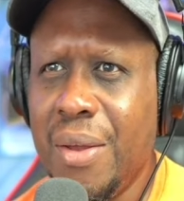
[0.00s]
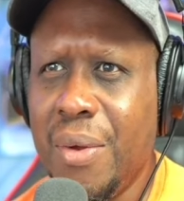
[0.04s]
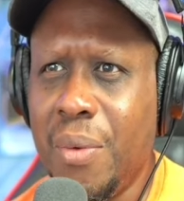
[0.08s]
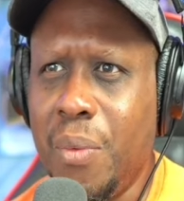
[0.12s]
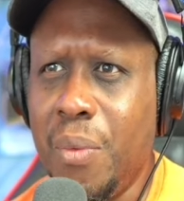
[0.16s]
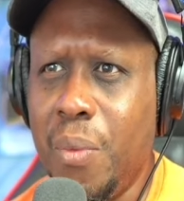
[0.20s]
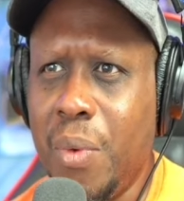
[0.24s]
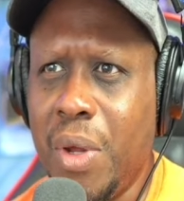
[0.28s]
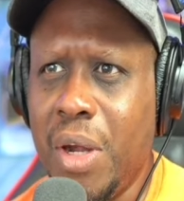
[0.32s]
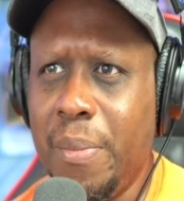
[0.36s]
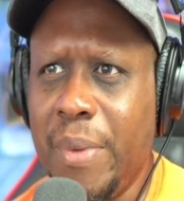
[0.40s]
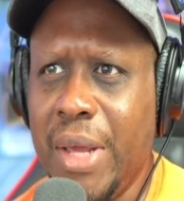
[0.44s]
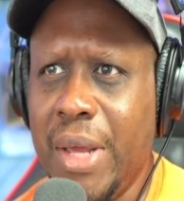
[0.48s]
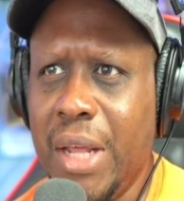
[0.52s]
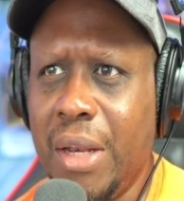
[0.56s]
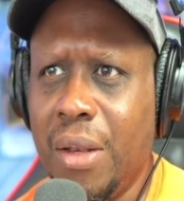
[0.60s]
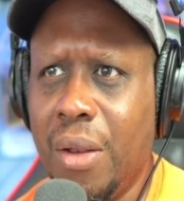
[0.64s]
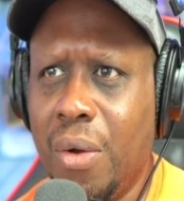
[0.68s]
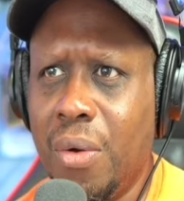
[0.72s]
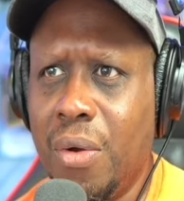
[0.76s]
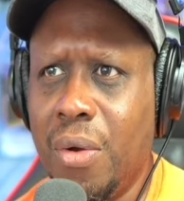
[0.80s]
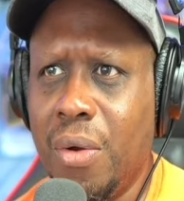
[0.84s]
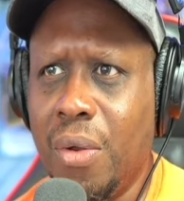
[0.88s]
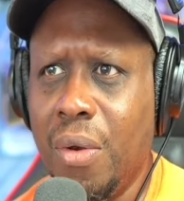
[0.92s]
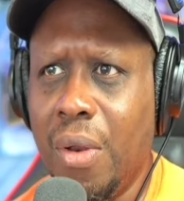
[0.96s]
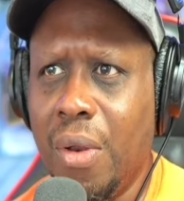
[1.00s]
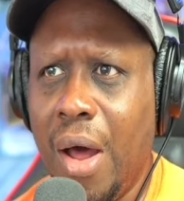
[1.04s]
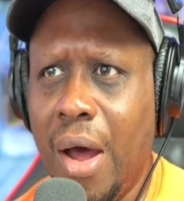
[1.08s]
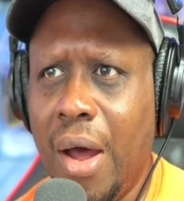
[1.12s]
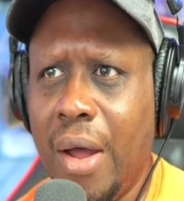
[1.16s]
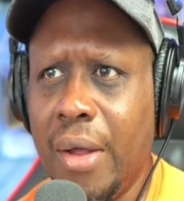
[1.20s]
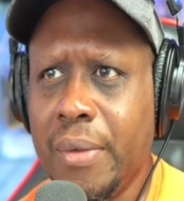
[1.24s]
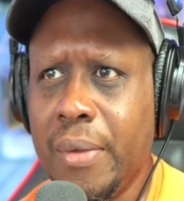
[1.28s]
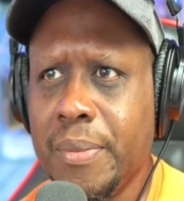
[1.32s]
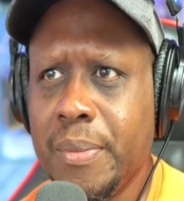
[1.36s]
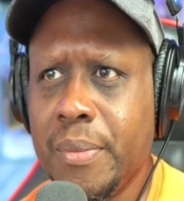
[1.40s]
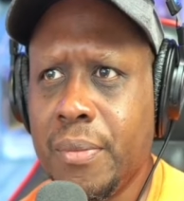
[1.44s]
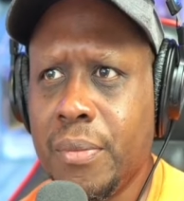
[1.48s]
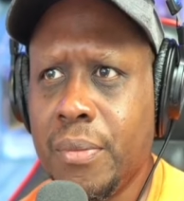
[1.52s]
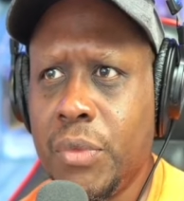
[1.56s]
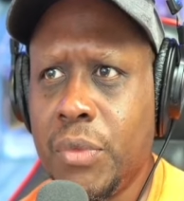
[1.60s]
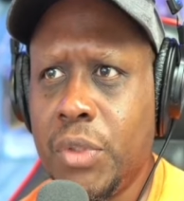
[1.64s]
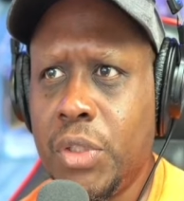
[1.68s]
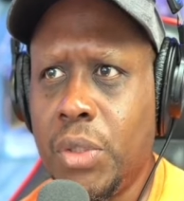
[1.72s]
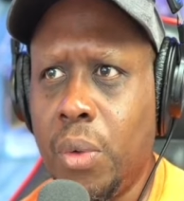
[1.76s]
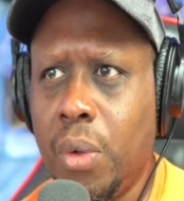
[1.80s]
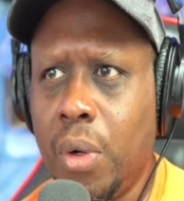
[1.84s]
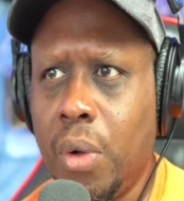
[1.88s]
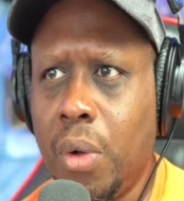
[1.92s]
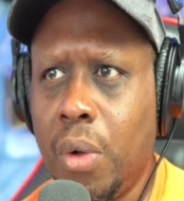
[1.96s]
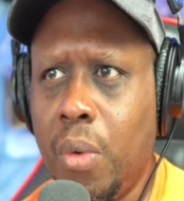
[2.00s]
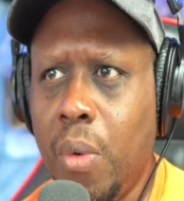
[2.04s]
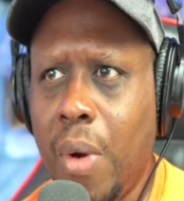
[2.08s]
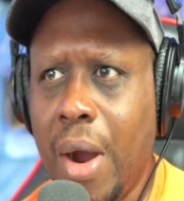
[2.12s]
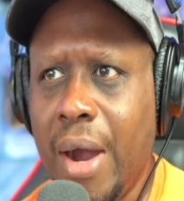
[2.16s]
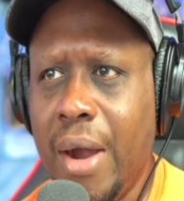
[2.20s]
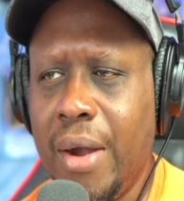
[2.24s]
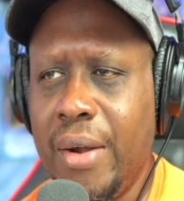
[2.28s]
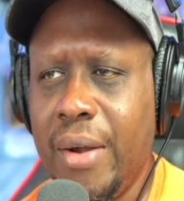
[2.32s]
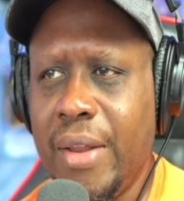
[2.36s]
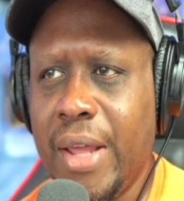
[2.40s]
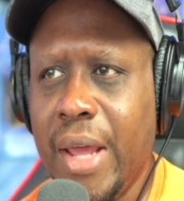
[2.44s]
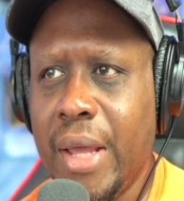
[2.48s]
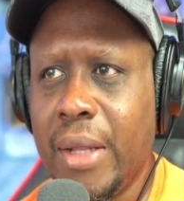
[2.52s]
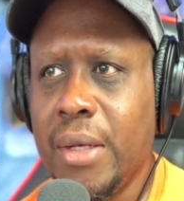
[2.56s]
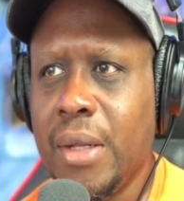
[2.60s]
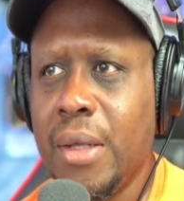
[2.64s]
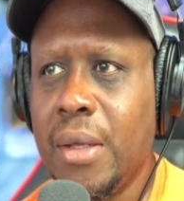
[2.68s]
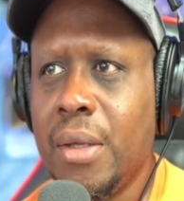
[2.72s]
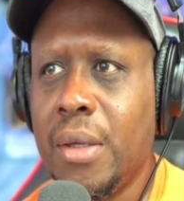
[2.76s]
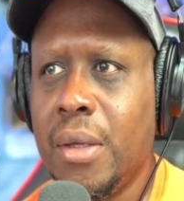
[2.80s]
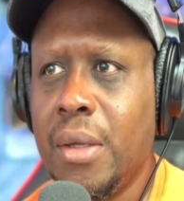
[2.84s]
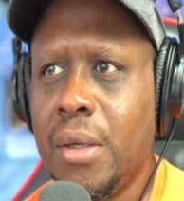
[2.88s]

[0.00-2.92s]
Would amend local law to require that